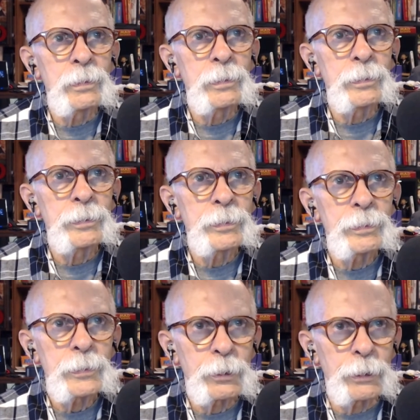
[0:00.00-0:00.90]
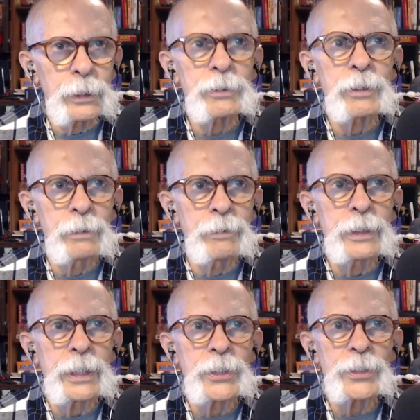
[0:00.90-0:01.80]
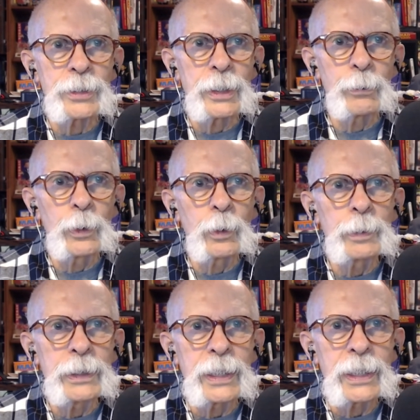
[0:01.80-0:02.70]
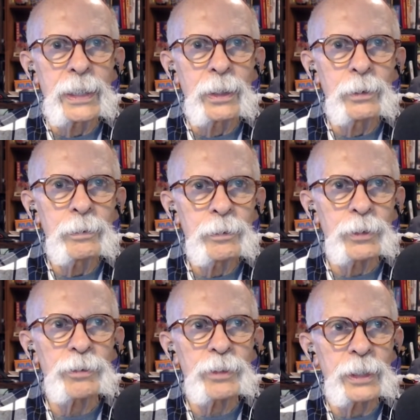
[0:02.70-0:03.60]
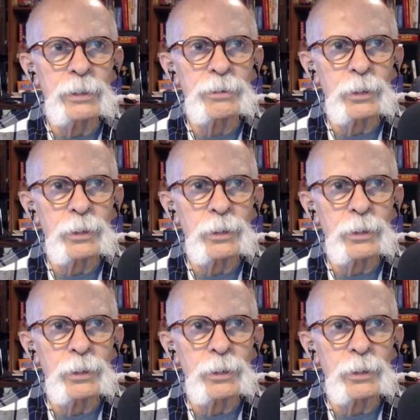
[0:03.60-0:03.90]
Mm, crickets on vacation. They will be now, just getting